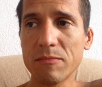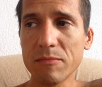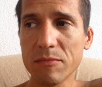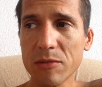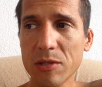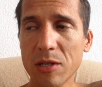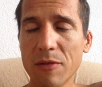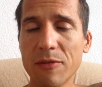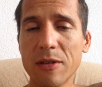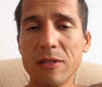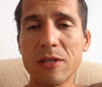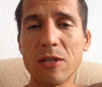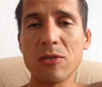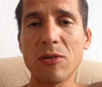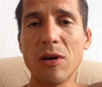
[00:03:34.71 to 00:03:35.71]
stuff that's
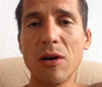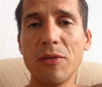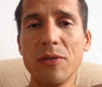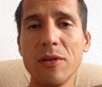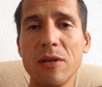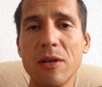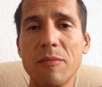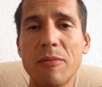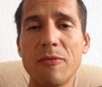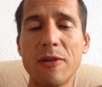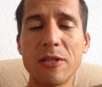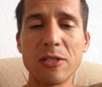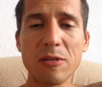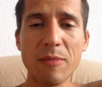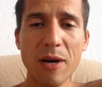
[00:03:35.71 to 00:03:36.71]
not so healthy. It
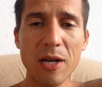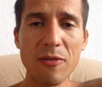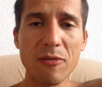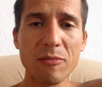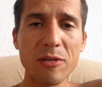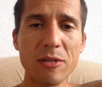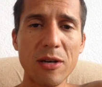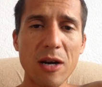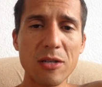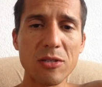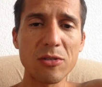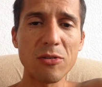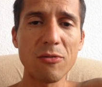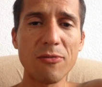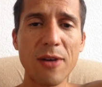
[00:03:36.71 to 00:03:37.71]
prevents their body from detoxing
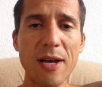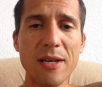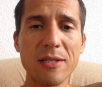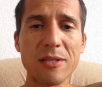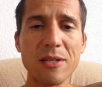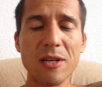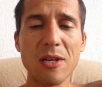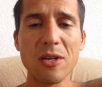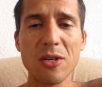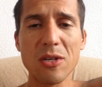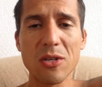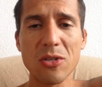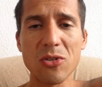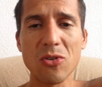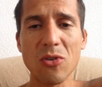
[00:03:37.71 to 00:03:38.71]
so fast.
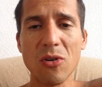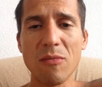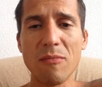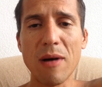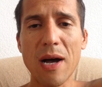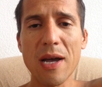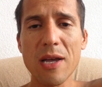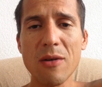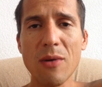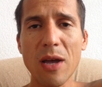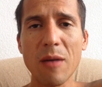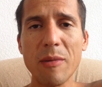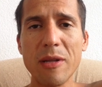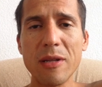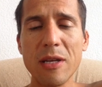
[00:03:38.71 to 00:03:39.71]
So my
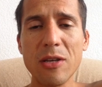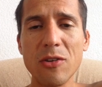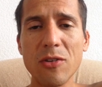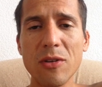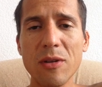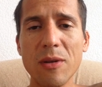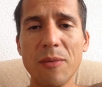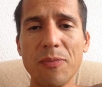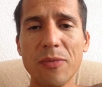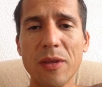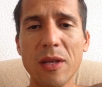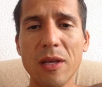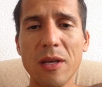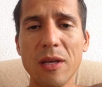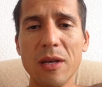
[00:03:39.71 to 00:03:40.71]
recommendation,
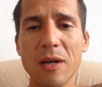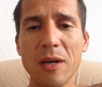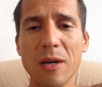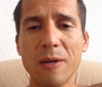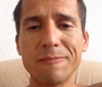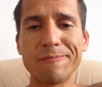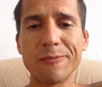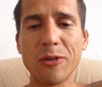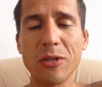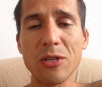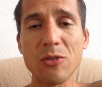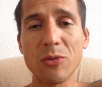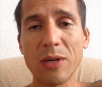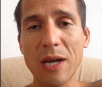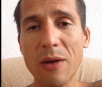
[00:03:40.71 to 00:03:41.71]
or at
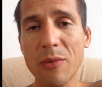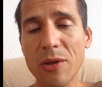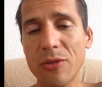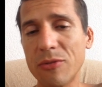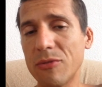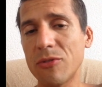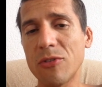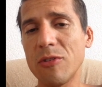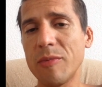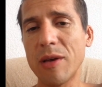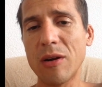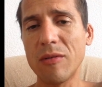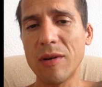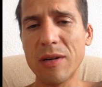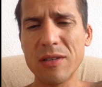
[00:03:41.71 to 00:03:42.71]
least what I went through, excuse me, I
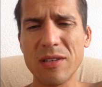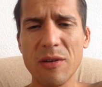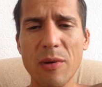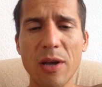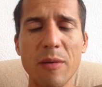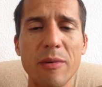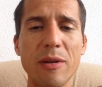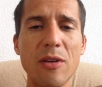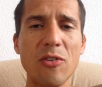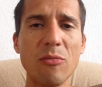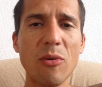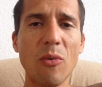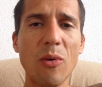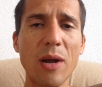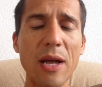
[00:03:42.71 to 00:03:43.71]
don't want to say recommendation,
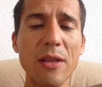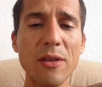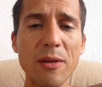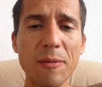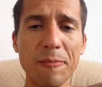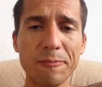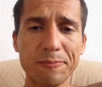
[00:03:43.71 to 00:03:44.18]
but what I did